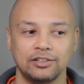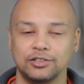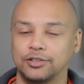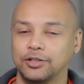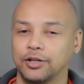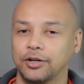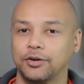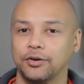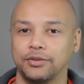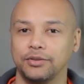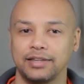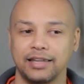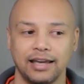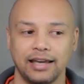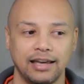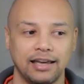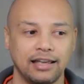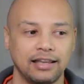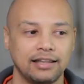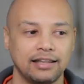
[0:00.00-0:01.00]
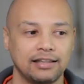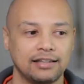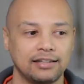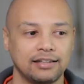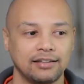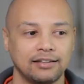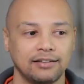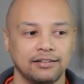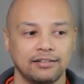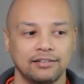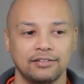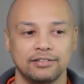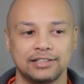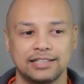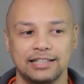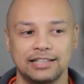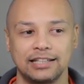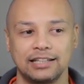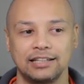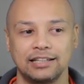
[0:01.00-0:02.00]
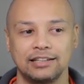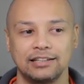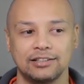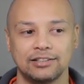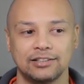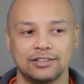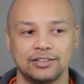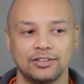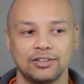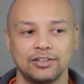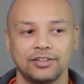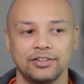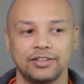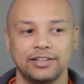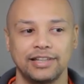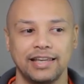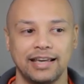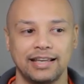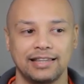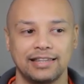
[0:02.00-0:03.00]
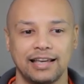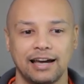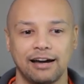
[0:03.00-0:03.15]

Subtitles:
the content, see the data